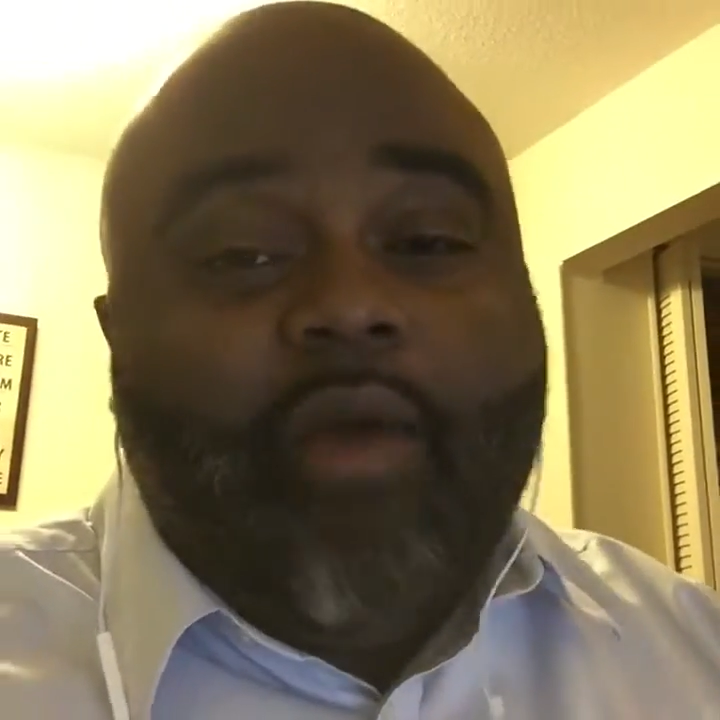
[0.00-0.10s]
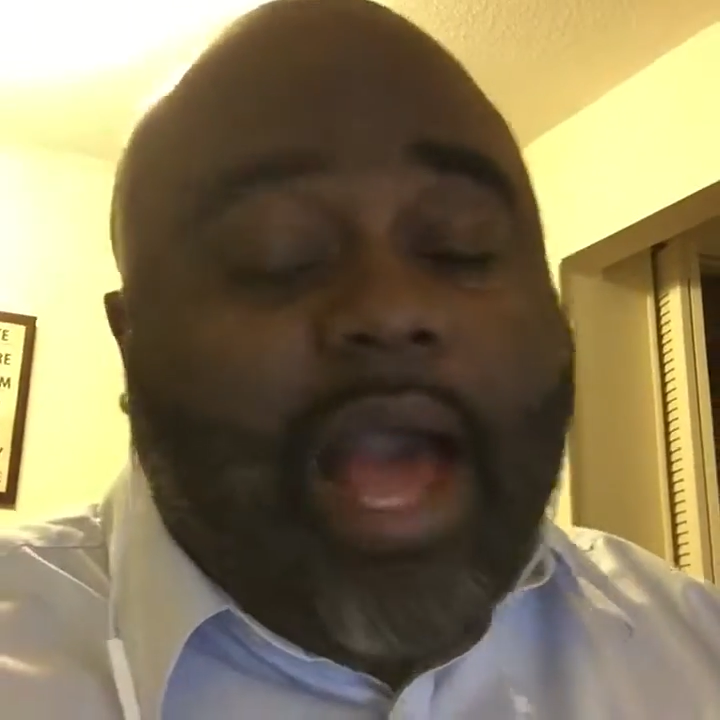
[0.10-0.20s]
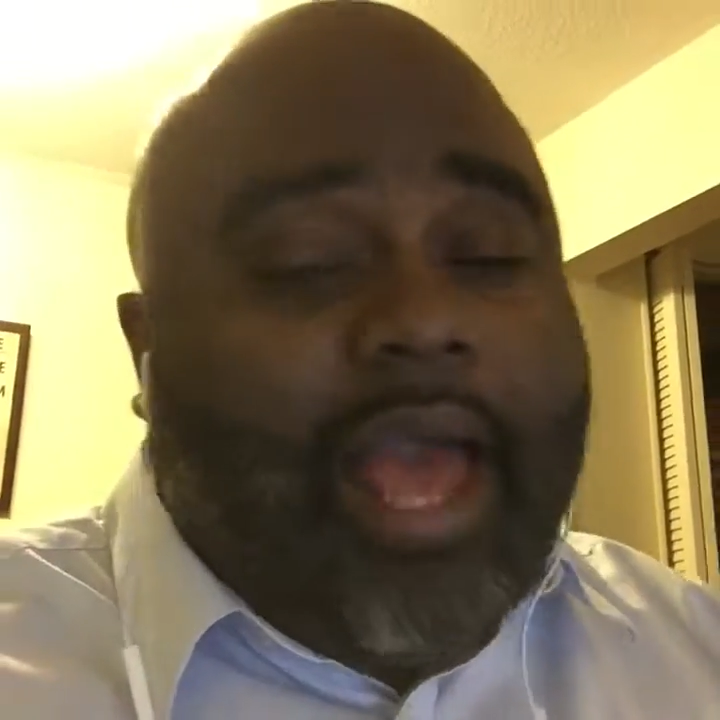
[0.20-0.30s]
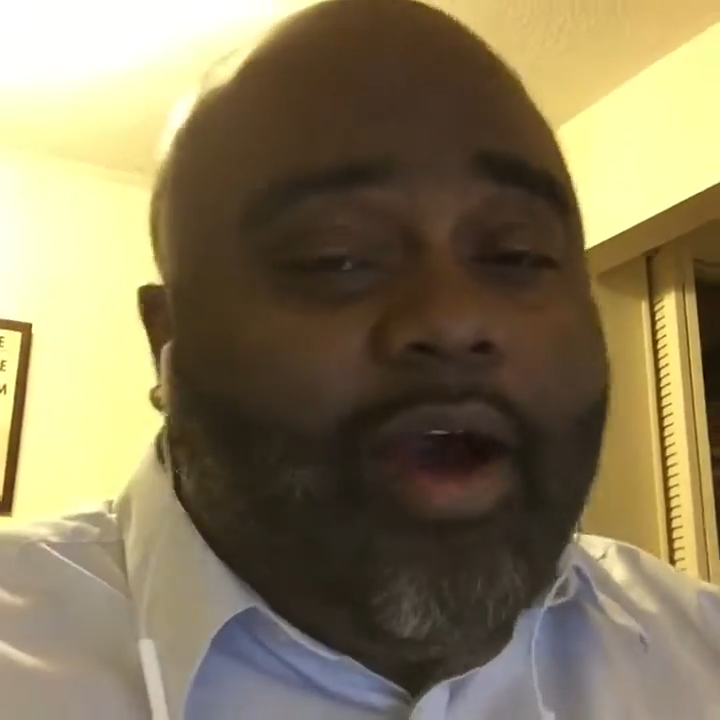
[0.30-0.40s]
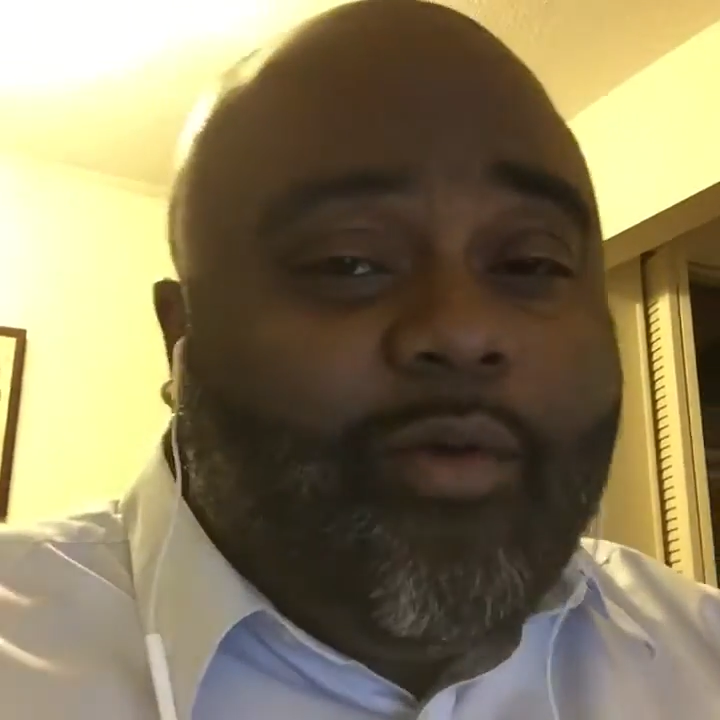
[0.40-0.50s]

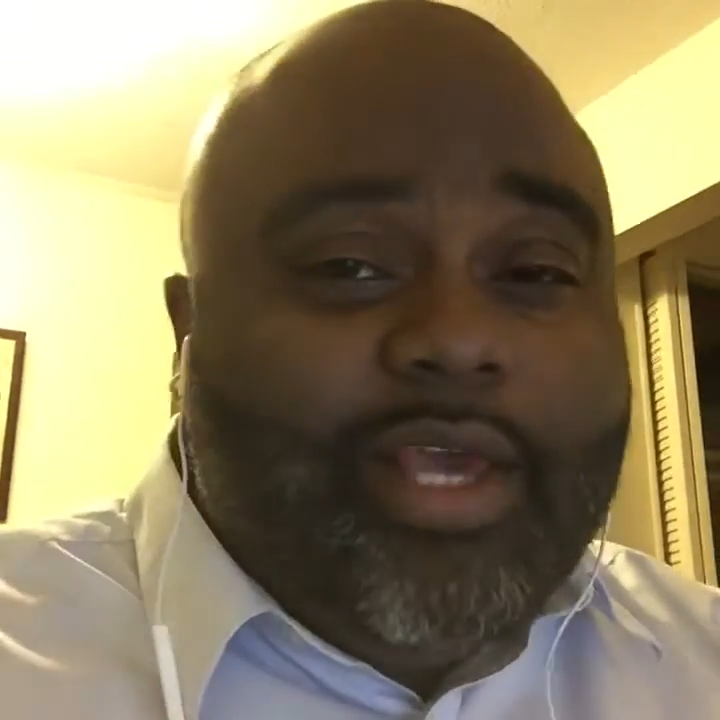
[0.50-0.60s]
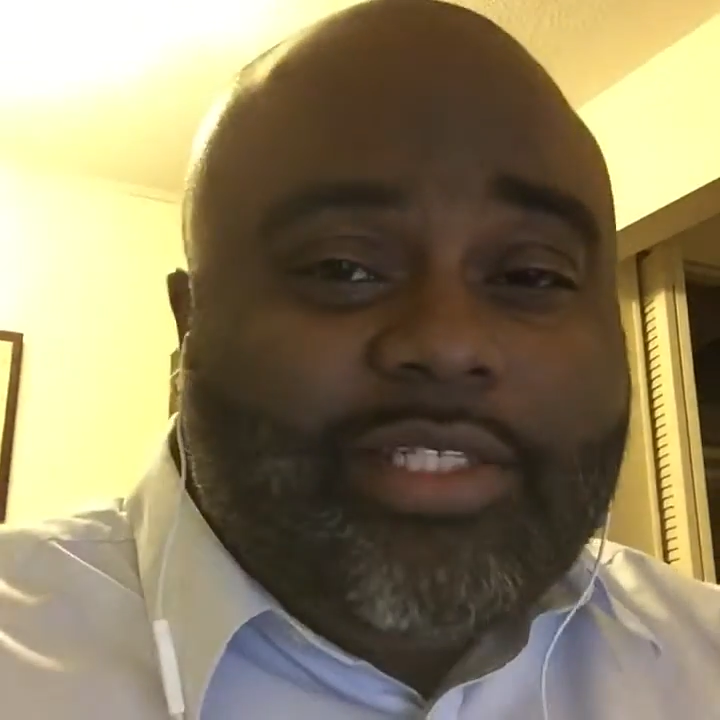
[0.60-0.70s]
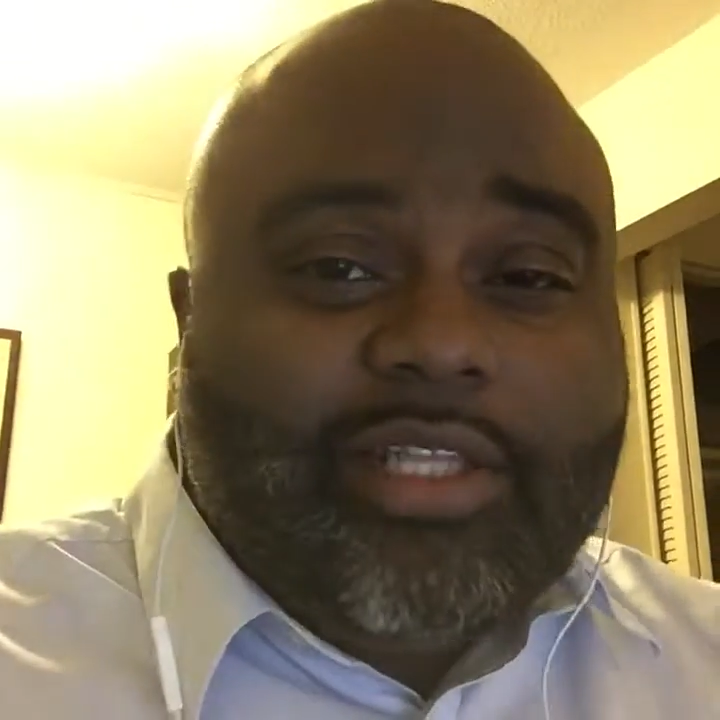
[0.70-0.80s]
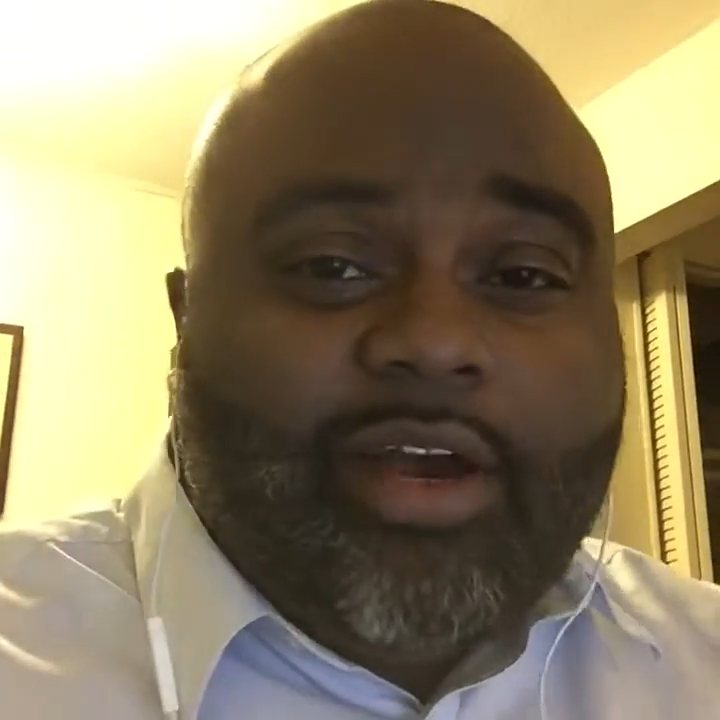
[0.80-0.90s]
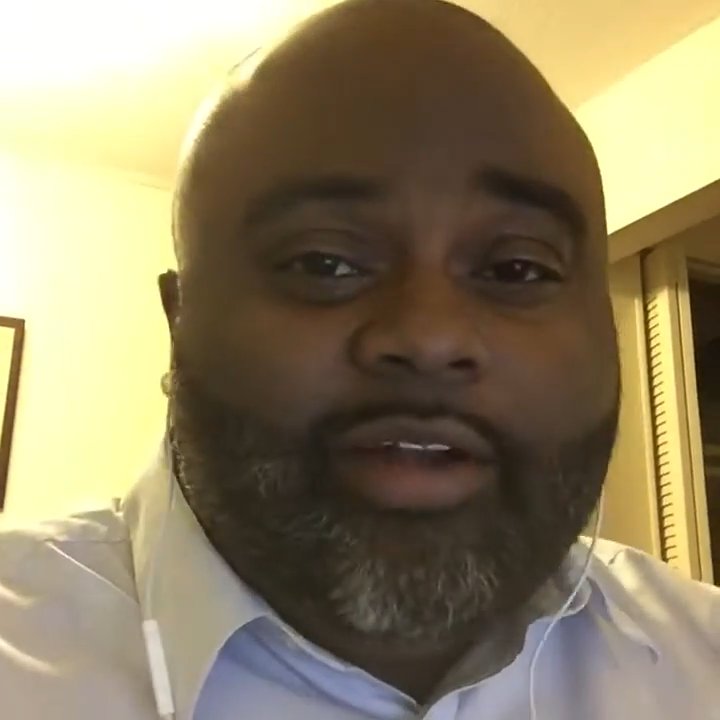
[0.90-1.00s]
I always
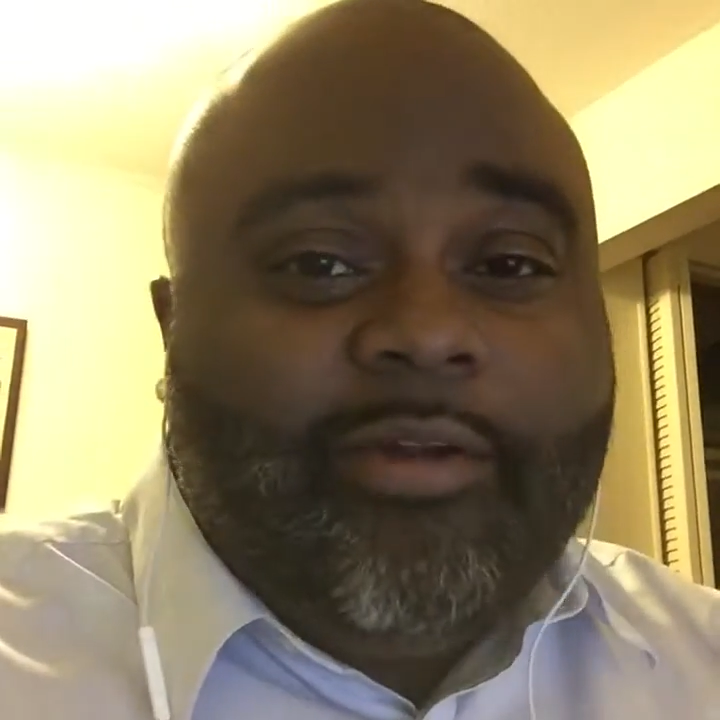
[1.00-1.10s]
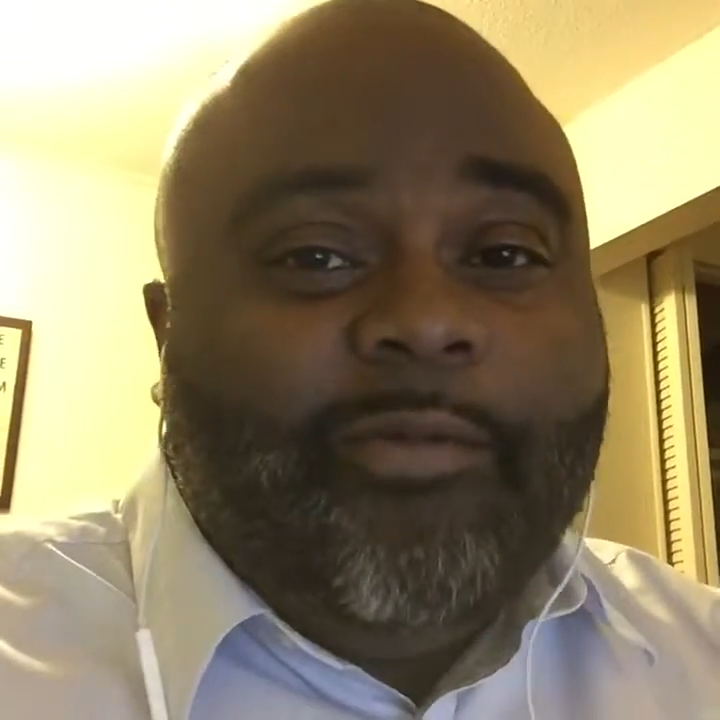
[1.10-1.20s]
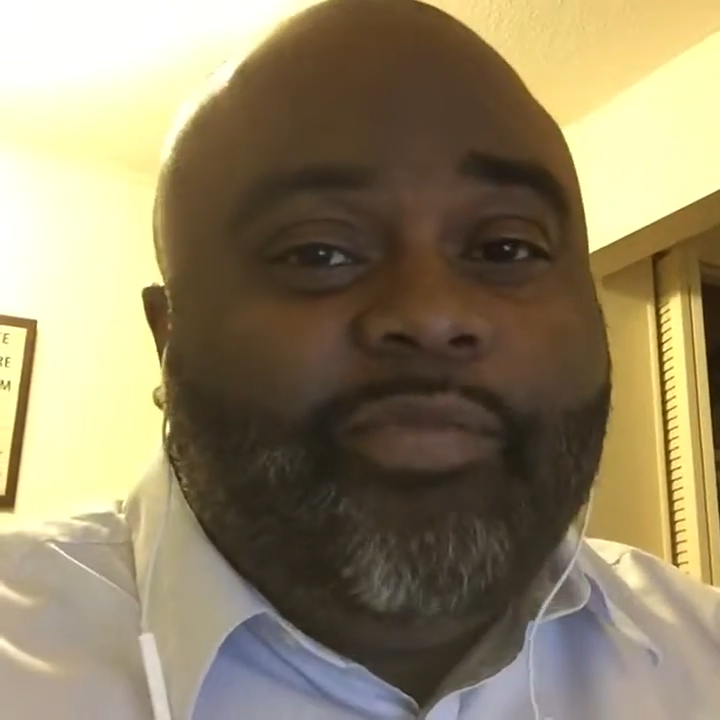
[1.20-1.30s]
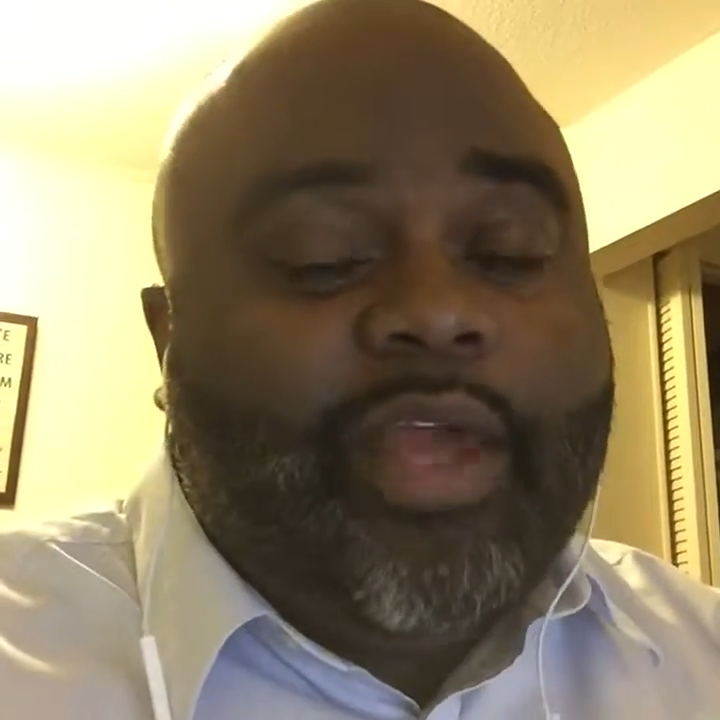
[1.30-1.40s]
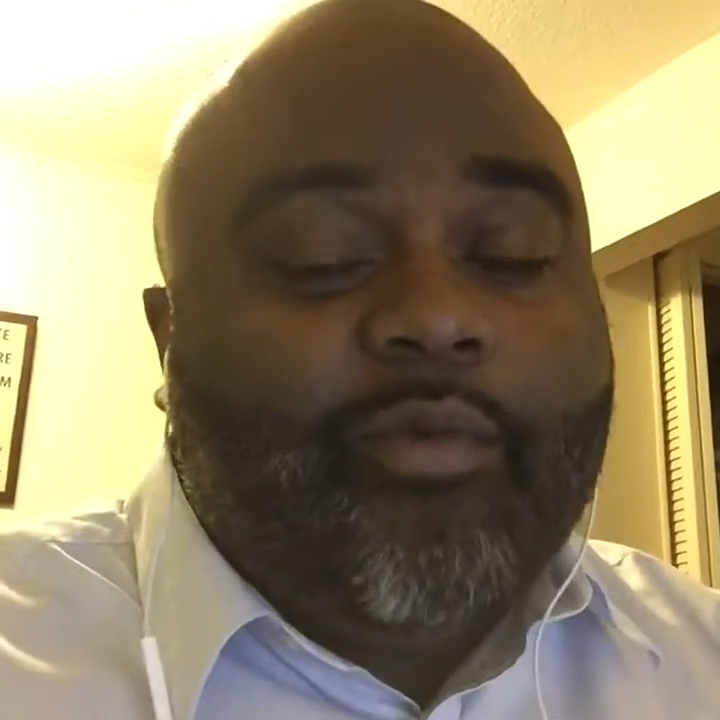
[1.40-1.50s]
thought
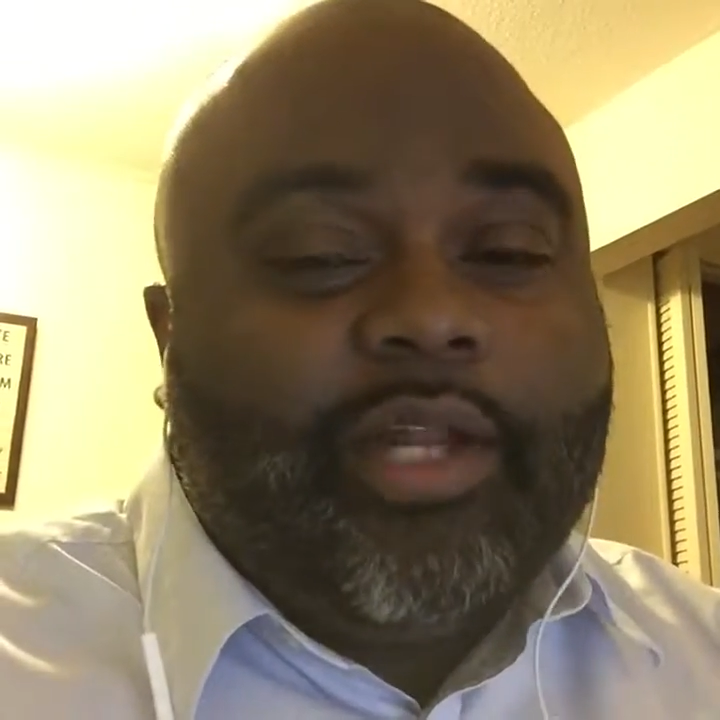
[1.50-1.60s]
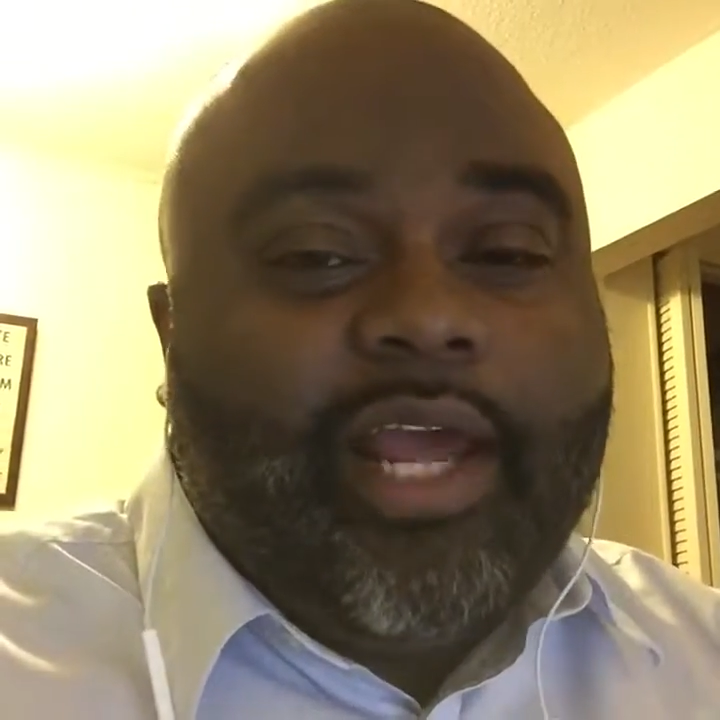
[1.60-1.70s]
that